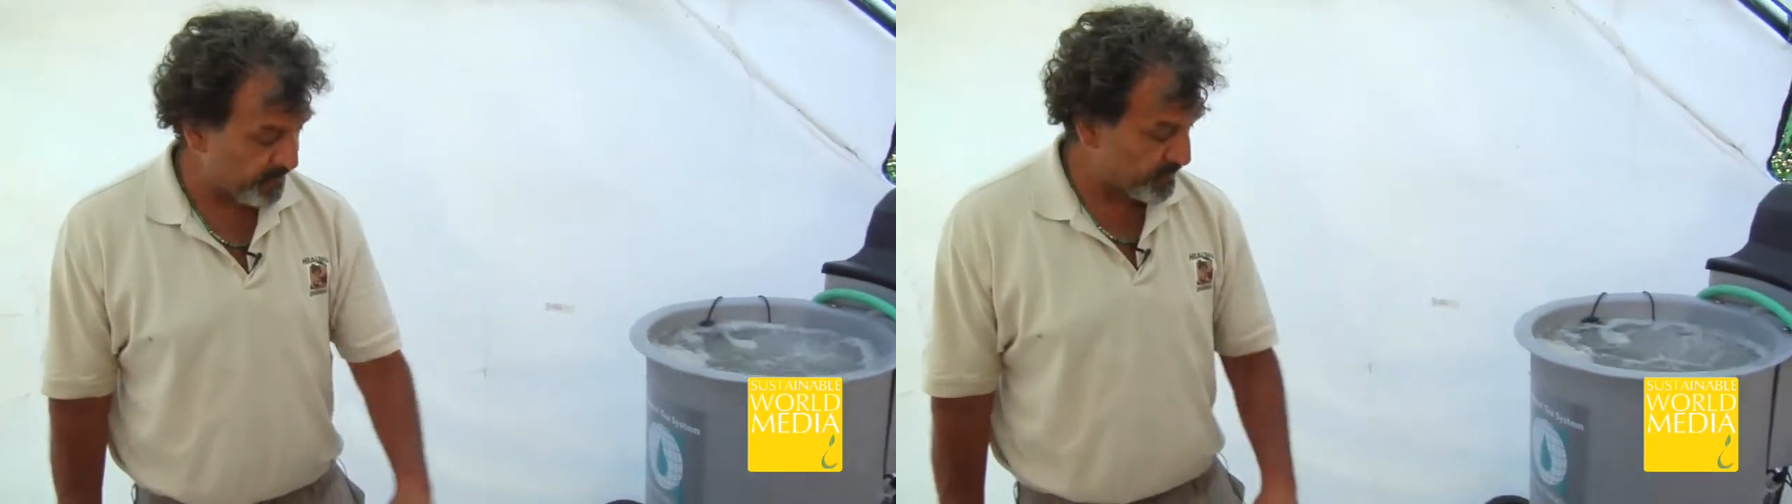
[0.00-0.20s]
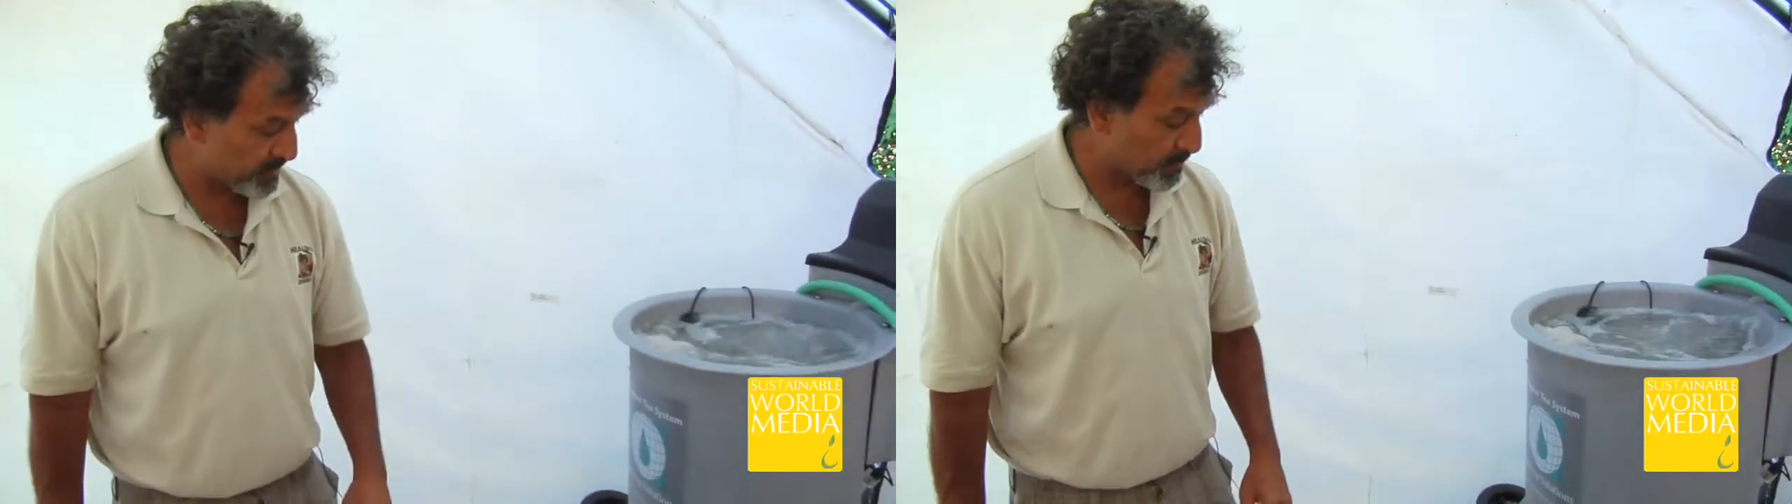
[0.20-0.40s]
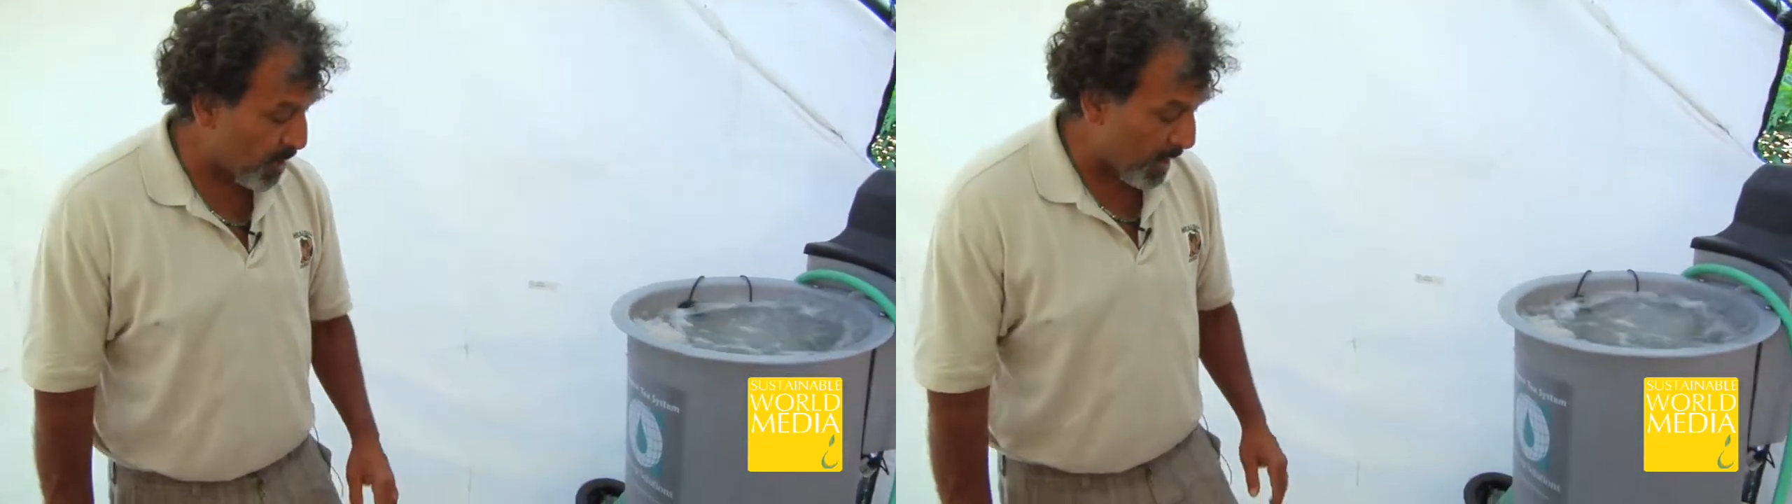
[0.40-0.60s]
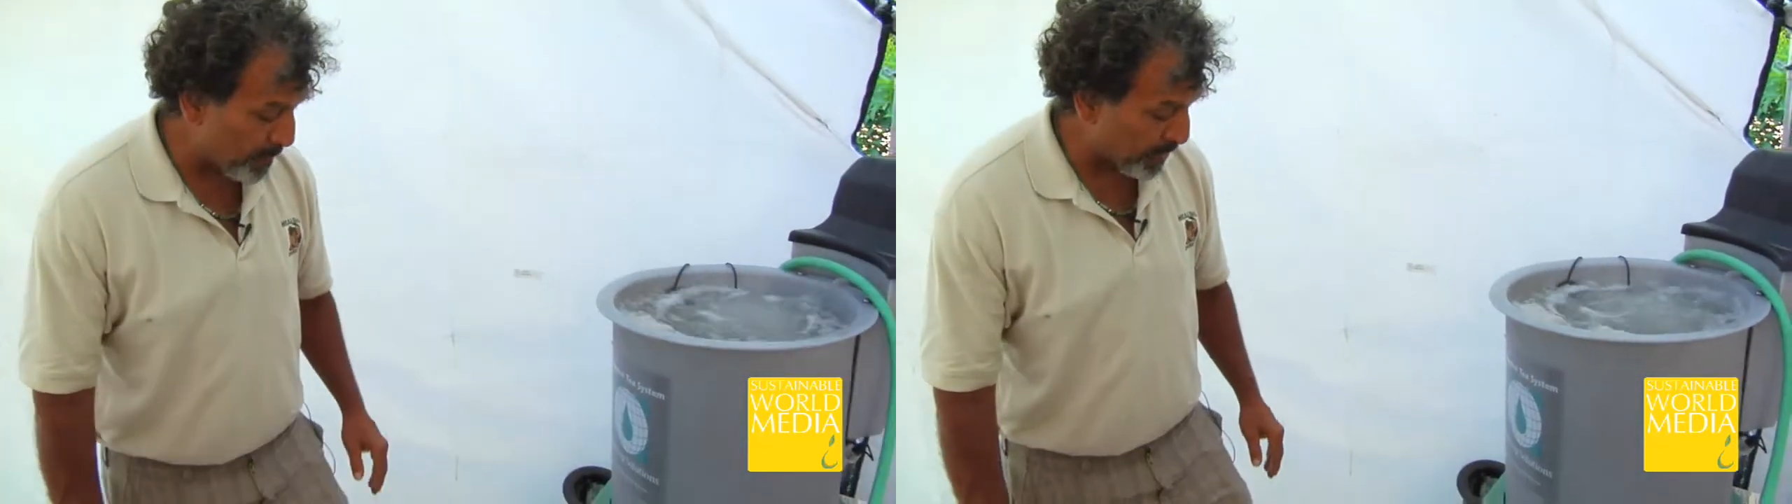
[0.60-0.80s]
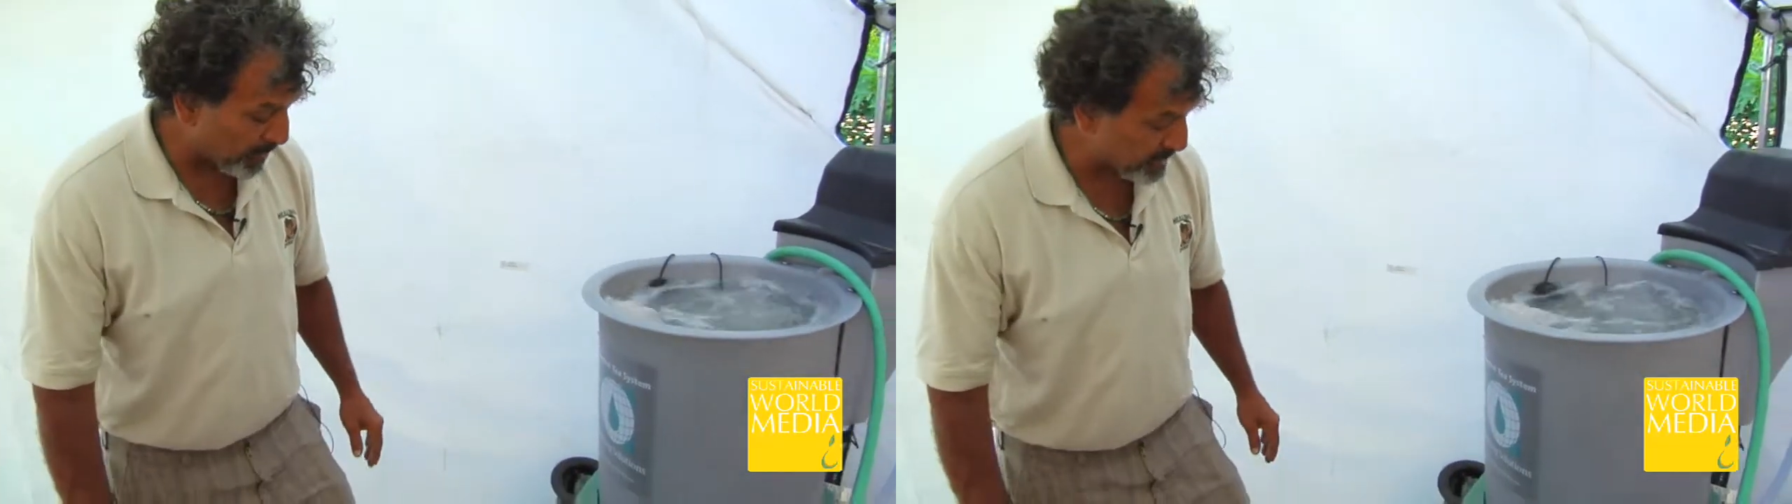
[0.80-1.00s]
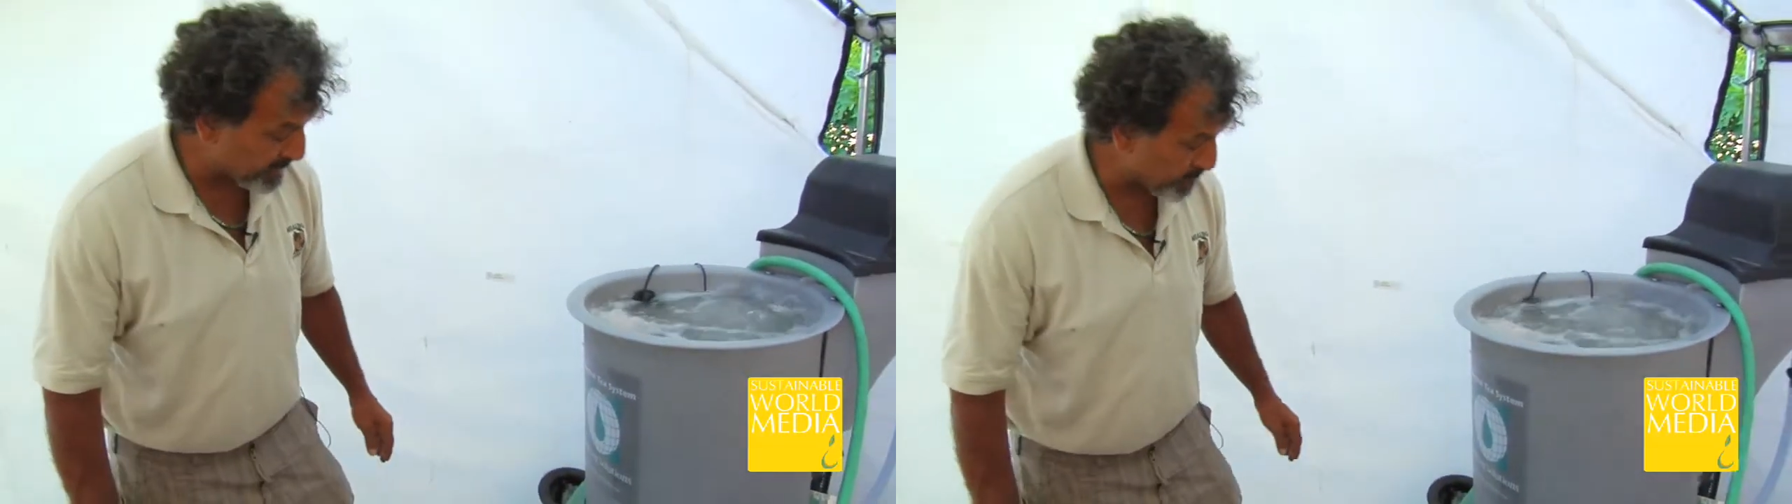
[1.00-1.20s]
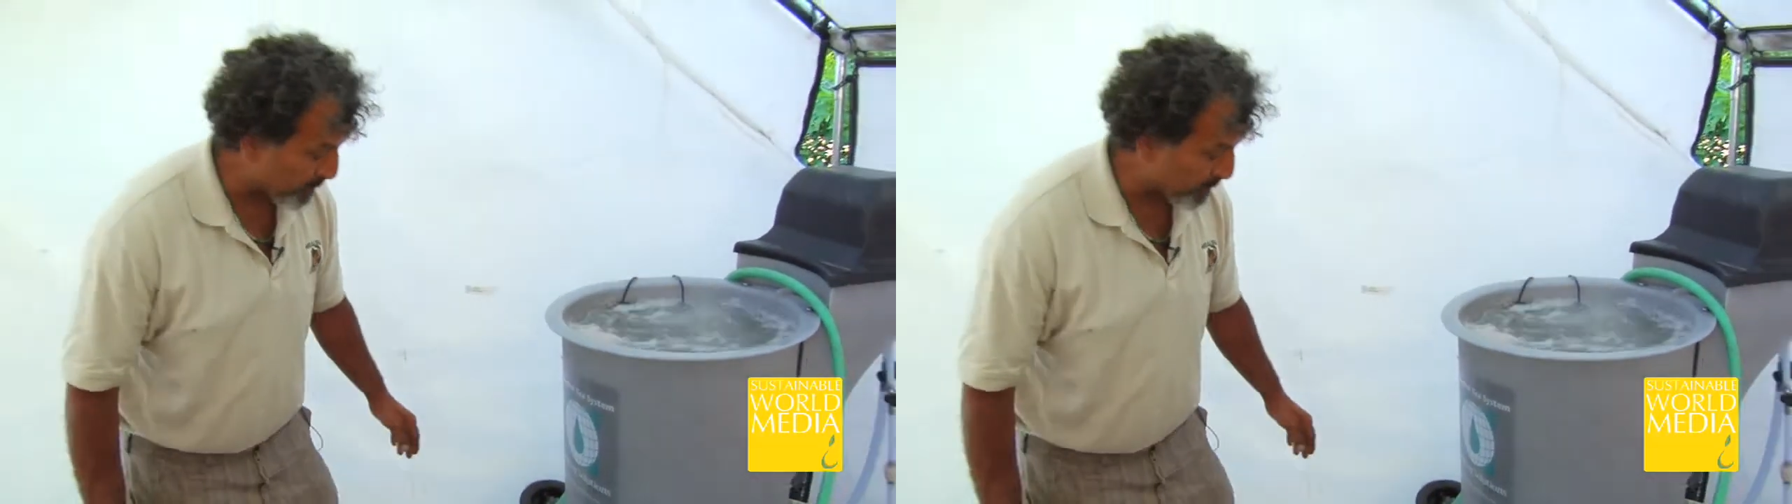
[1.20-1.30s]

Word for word: some compost, and